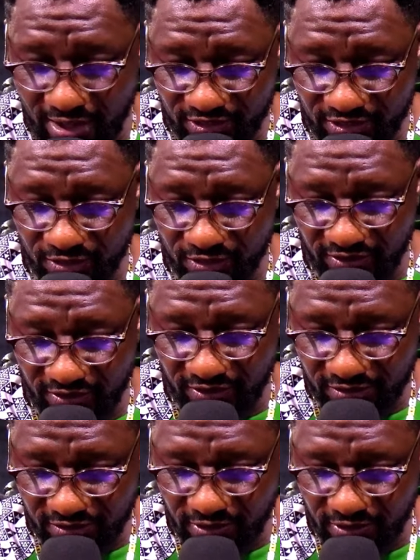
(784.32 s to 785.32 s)
heart. Okay?
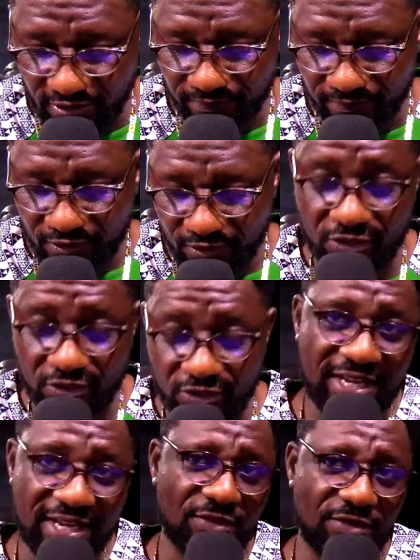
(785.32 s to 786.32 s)
So it's not a case of I
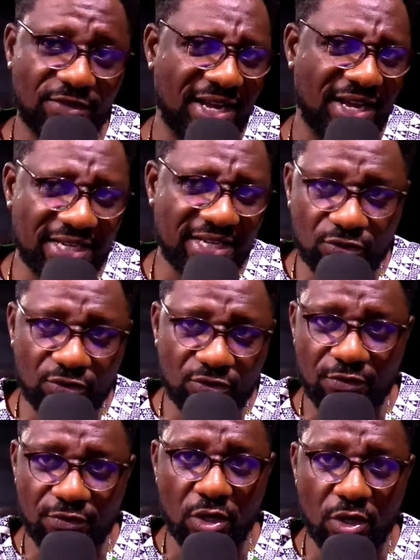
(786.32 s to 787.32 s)
can't attend to everyone.
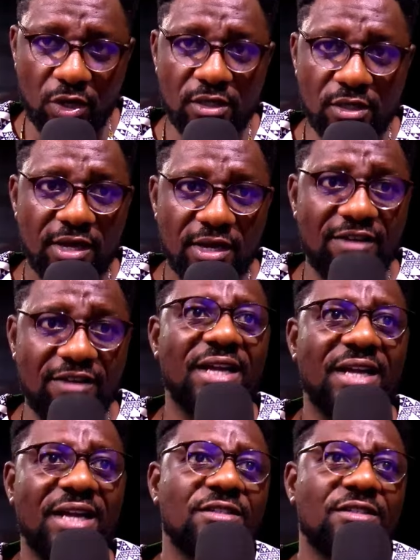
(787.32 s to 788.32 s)
I've been attending to
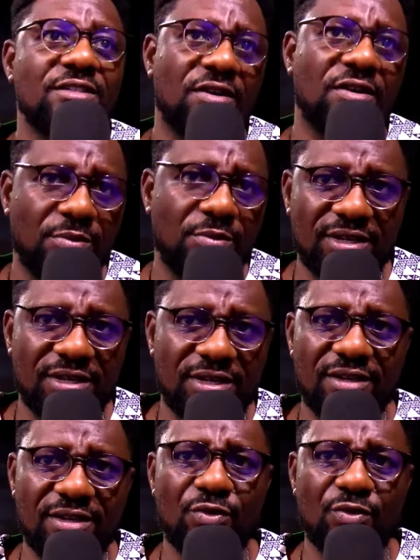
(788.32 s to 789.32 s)
everybody, even when
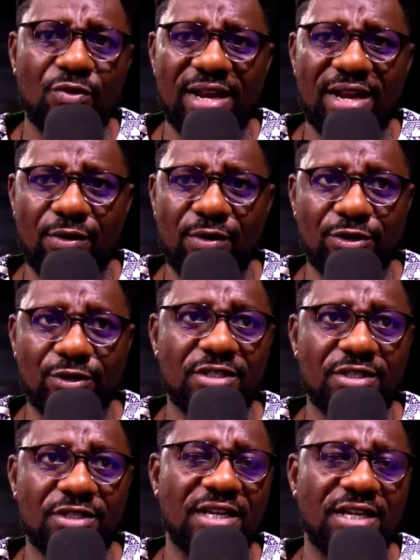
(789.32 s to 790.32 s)
I was not
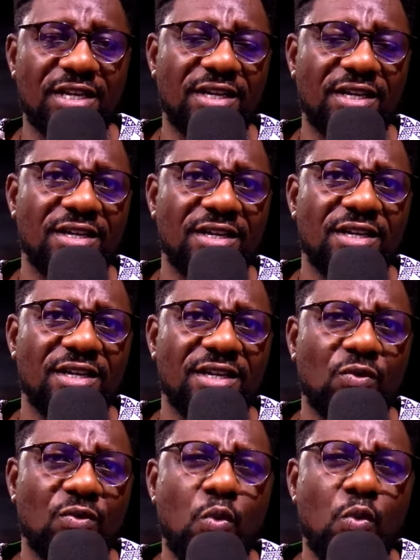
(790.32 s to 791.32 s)

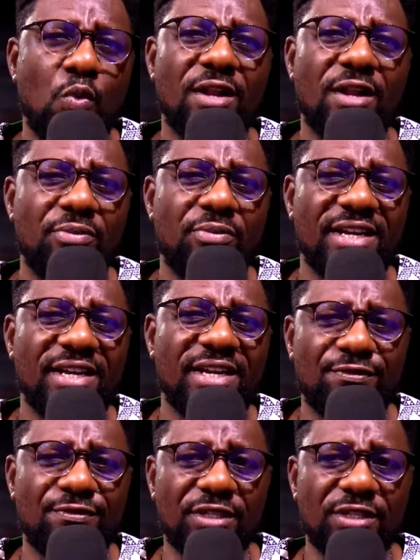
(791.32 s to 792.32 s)
well-bred for
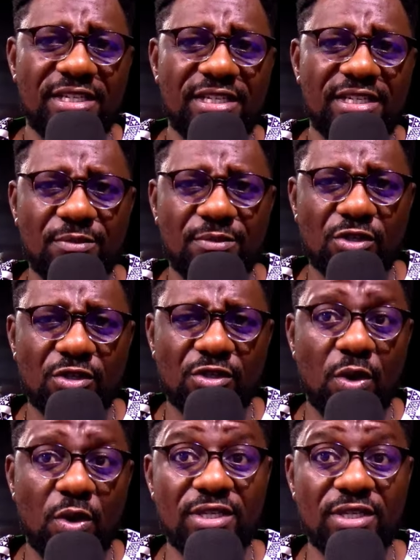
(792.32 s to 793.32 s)
this, because when we
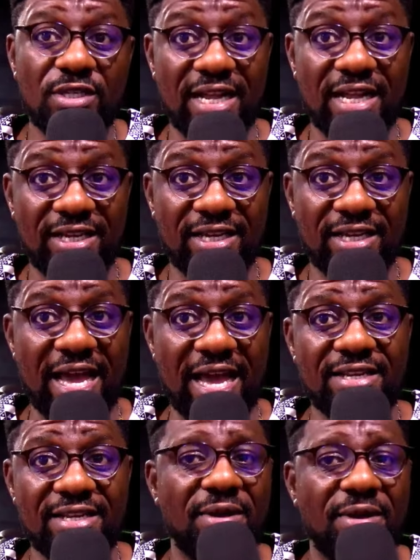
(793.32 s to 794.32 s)
started, I didn't plan to
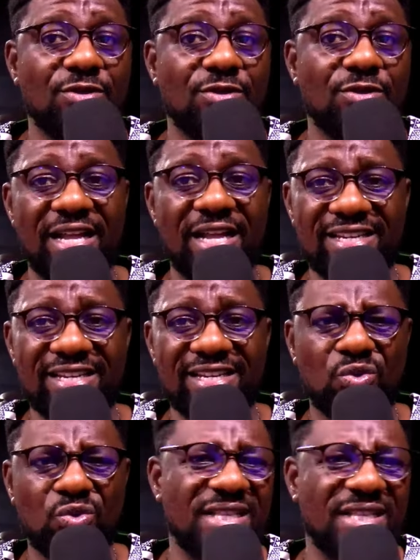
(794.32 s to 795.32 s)
start any student,
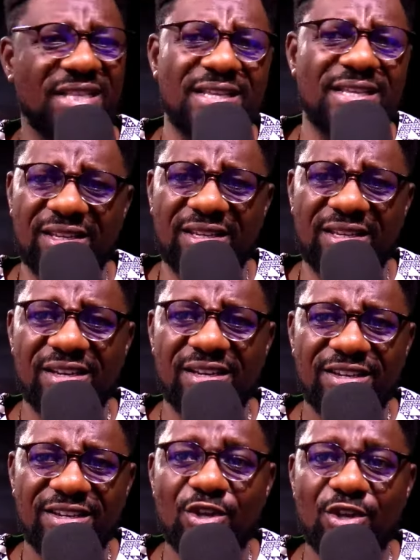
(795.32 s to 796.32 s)
anything. Just
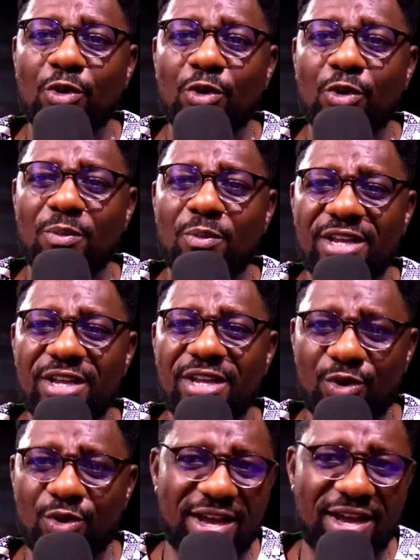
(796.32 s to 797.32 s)
drop your money alone and
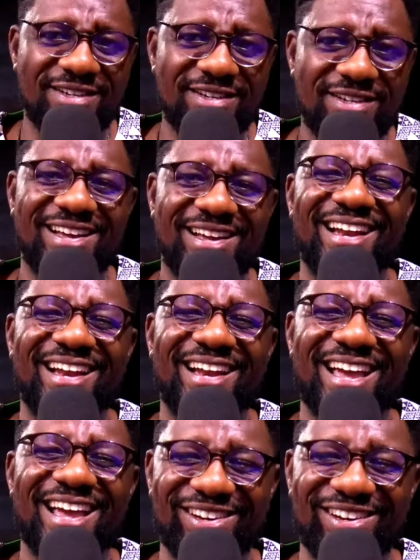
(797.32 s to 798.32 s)
die
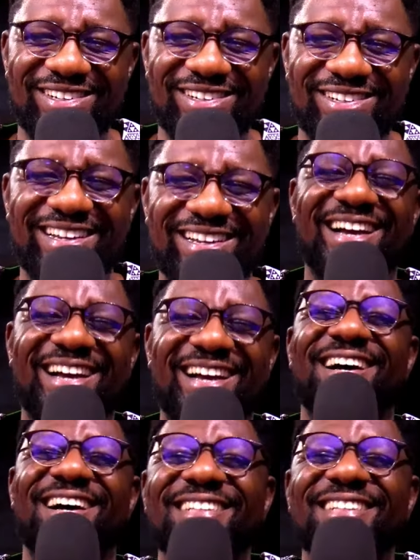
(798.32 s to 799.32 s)
alone.
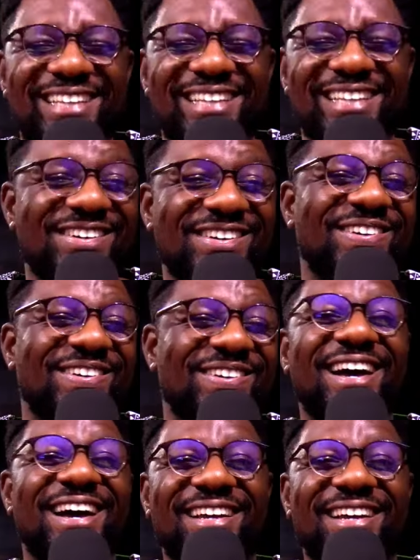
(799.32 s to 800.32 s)
That was my,
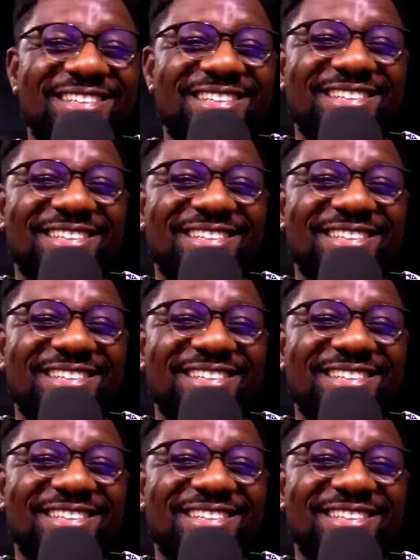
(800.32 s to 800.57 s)
you know,